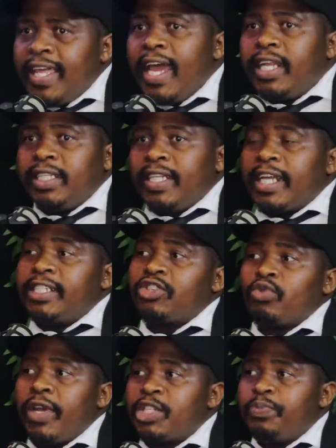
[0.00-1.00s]
then that
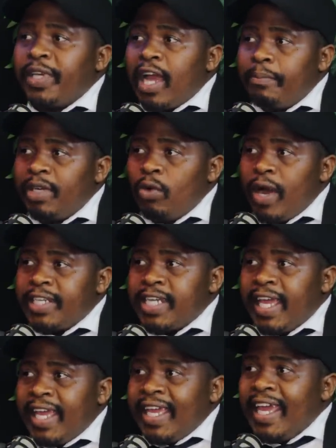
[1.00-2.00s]
is where it's becoming
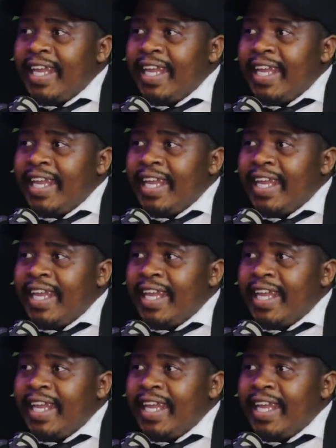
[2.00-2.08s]
what?